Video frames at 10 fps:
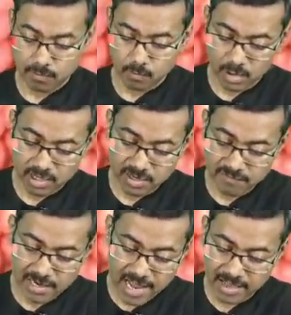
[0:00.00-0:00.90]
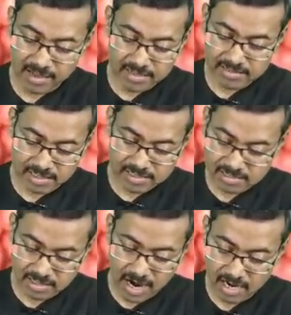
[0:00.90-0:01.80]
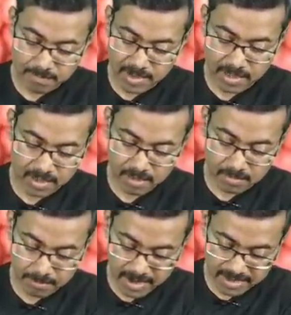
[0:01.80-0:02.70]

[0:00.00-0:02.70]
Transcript: But what if the Langerhans cells start making a